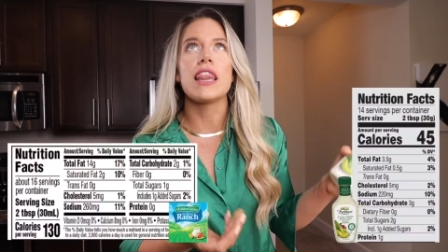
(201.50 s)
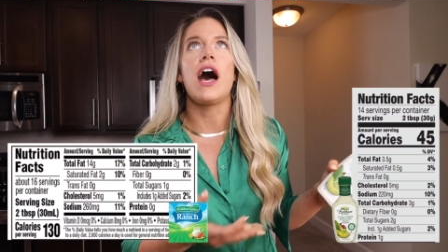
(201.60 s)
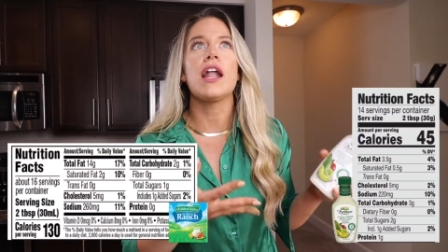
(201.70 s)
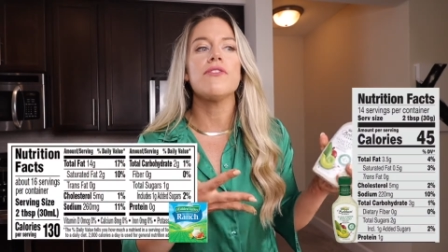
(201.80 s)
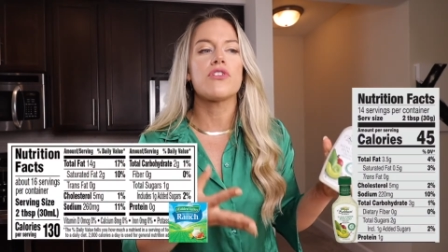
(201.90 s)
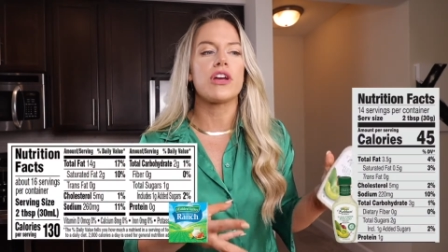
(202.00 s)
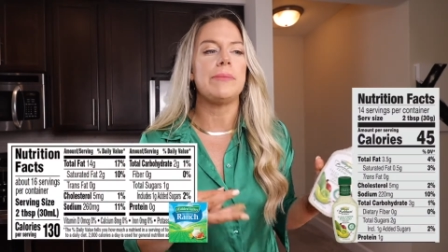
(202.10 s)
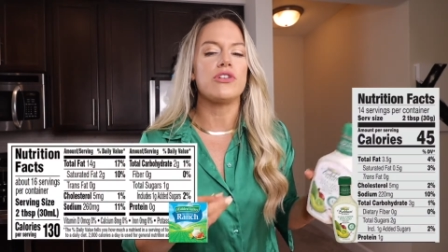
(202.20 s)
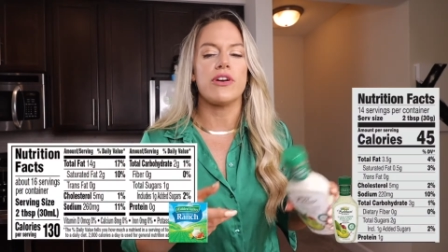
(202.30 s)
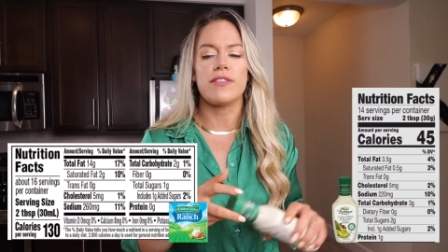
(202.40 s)
lot of
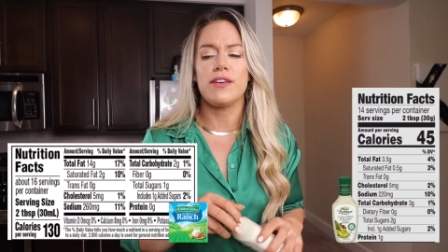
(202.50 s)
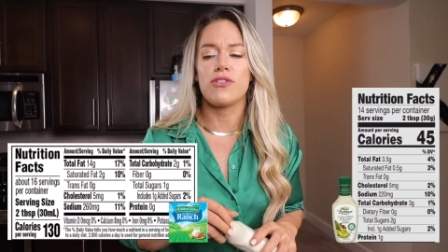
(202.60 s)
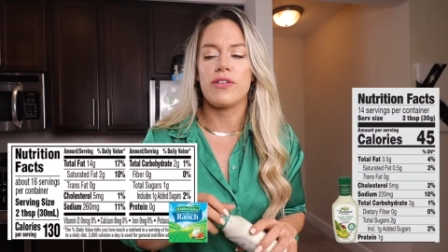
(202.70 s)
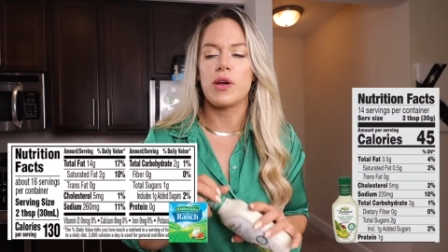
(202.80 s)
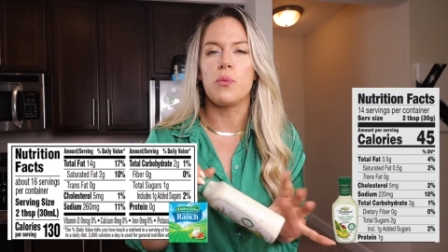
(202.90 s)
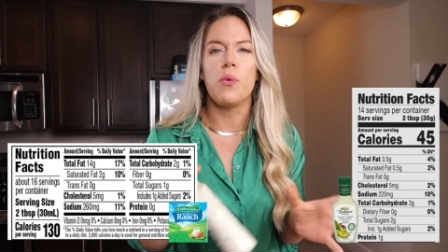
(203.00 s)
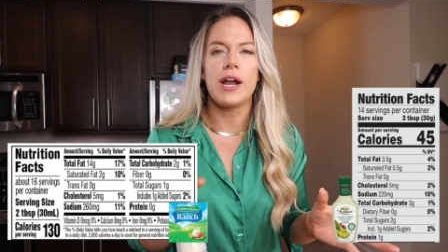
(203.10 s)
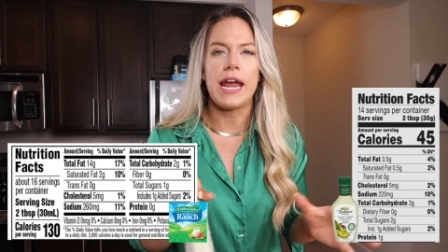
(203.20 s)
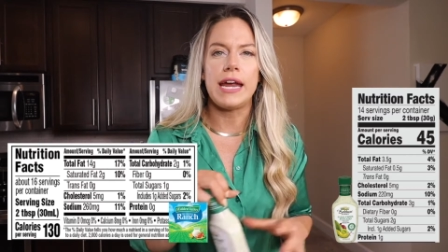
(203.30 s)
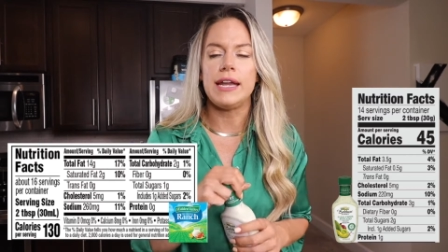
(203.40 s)
creamy dressings are like
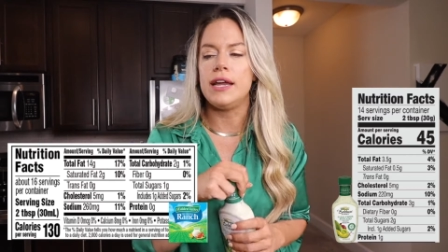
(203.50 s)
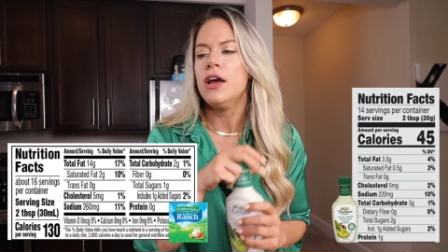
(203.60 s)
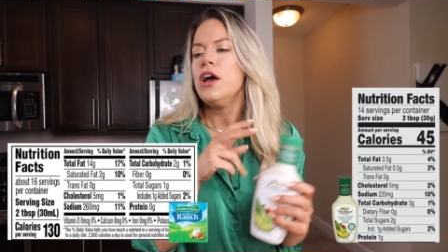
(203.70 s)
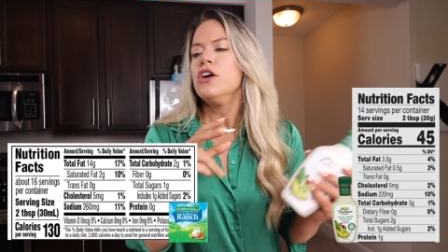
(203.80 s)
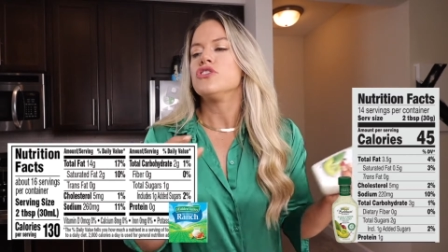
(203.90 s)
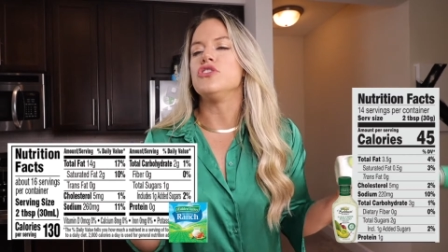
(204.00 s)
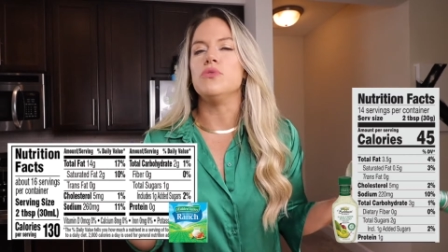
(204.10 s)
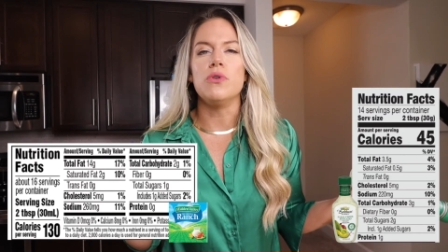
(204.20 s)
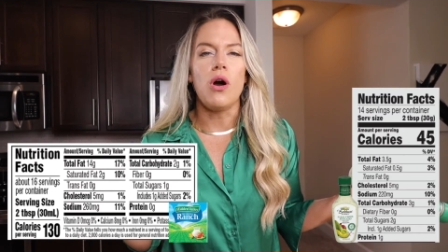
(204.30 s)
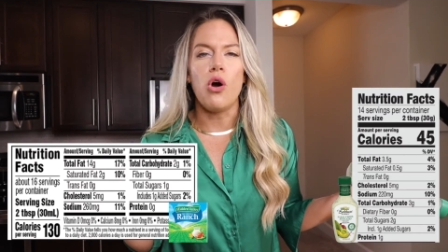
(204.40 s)
180
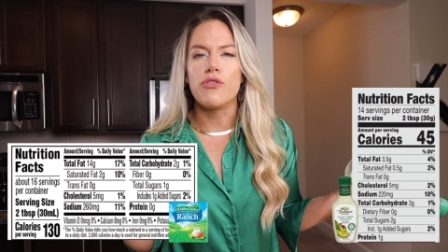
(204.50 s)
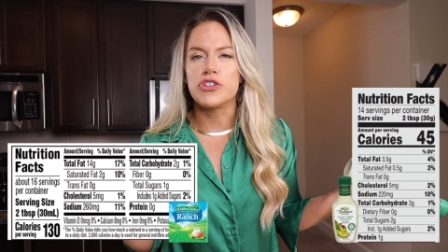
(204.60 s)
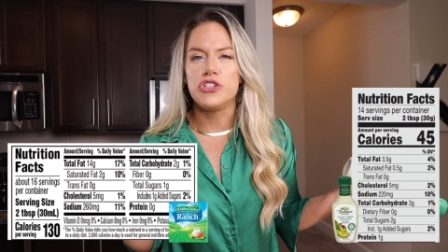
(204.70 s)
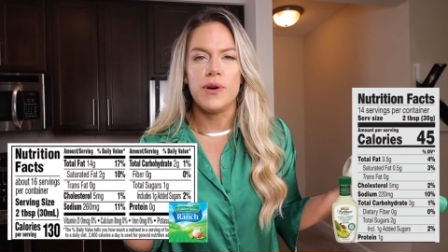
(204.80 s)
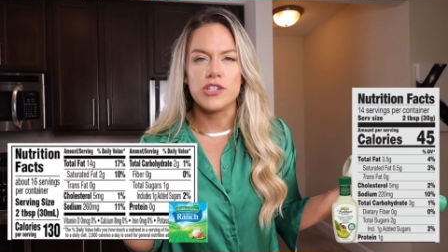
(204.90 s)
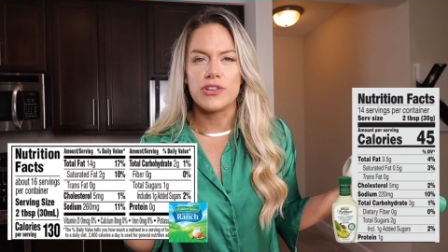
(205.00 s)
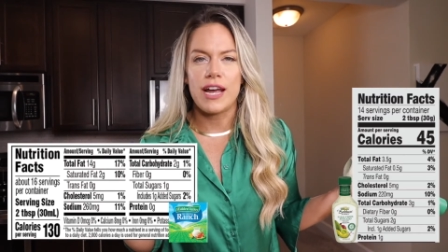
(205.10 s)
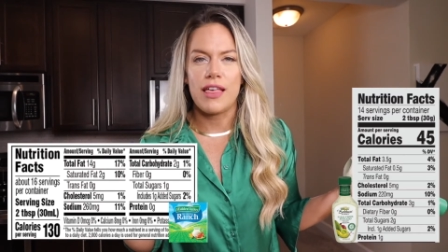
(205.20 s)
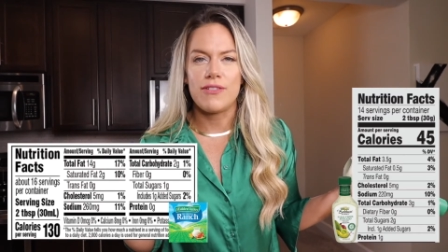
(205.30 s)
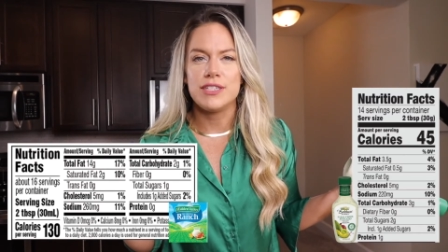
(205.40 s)
to over 200
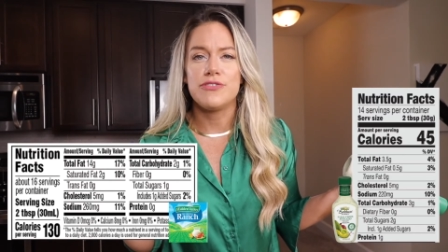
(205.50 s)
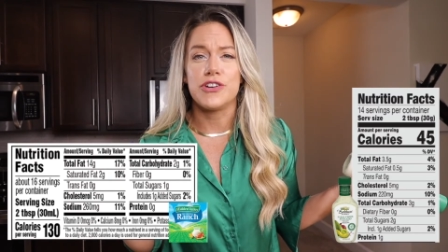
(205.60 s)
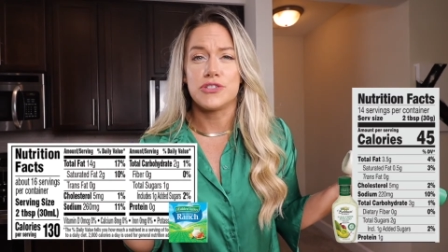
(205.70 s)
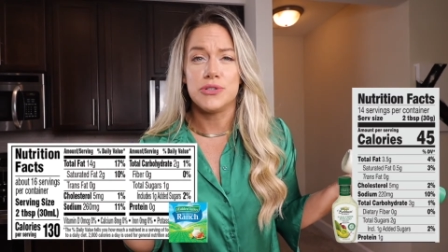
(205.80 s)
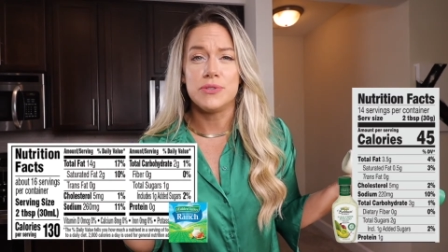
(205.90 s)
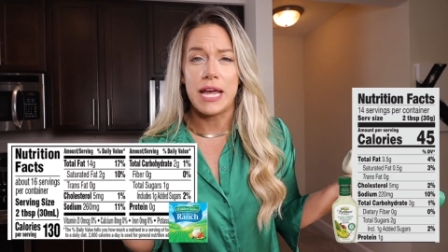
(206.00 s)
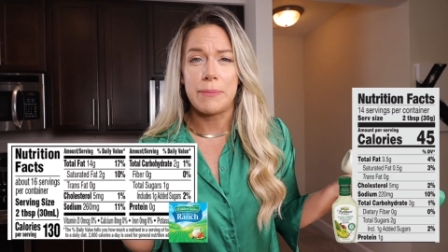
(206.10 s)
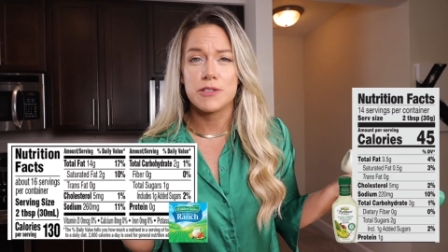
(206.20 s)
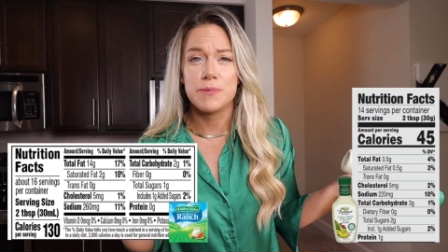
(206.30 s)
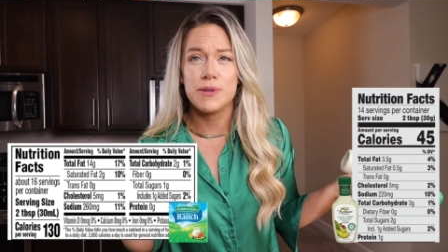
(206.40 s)
calories for two
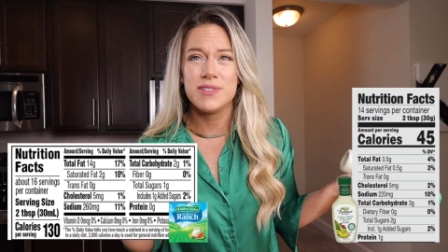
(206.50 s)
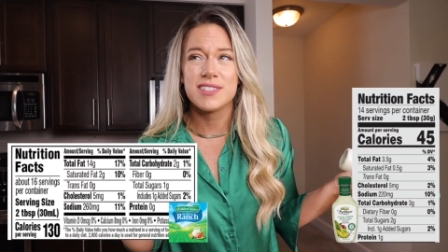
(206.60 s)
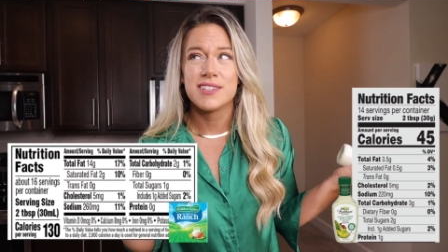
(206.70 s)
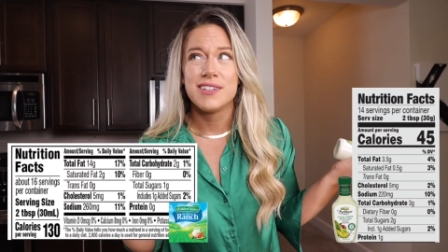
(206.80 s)
tablespoons.